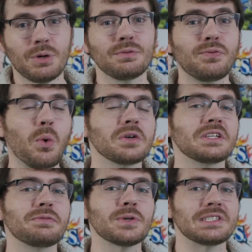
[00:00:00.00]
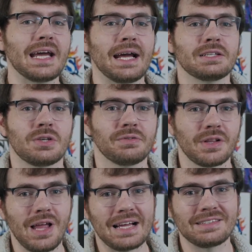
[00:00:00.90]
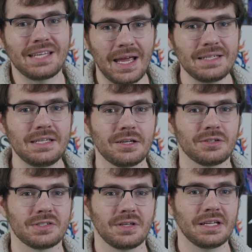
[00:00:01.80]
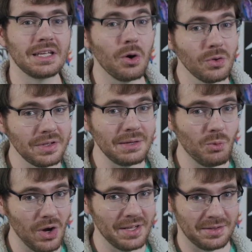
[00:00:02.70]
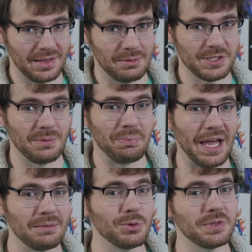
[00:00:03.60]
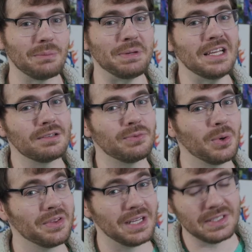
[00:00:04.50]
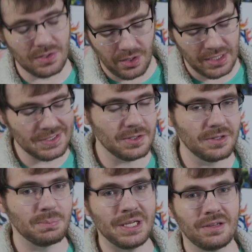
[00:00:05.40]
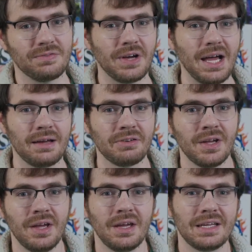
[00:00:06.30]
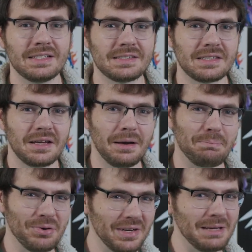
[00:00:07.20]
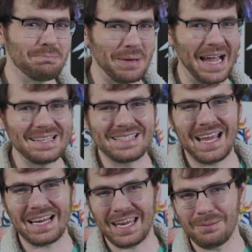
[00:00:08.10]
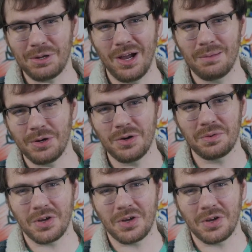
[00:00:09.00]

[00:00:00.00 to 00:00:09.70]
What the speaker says: owned 4 different DACs over the last 10 years, and the only one that was compatible with the PS4, and thus also the PS5, is a pretty bad DAC amp combo